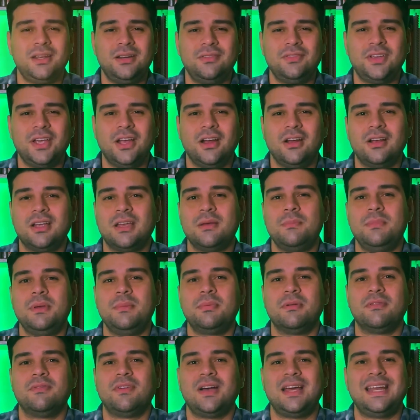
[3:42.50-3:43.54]
care can be
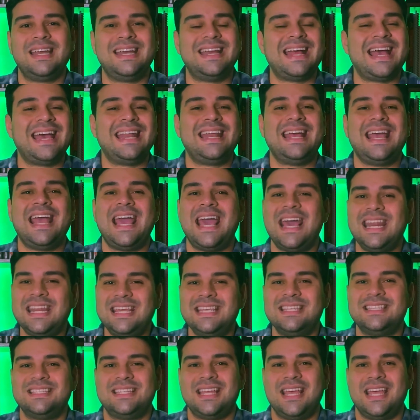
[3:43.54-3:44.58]
provided at any
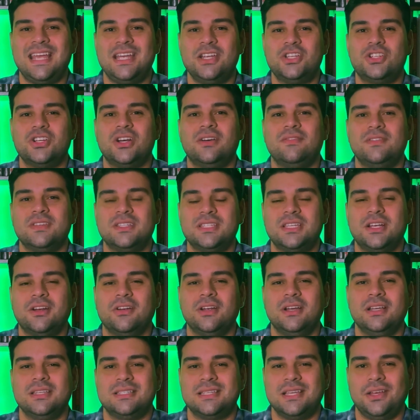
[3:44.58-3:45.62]
stage of a
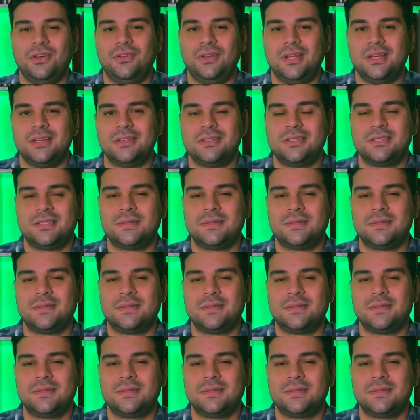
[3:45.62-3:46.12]
serious illness.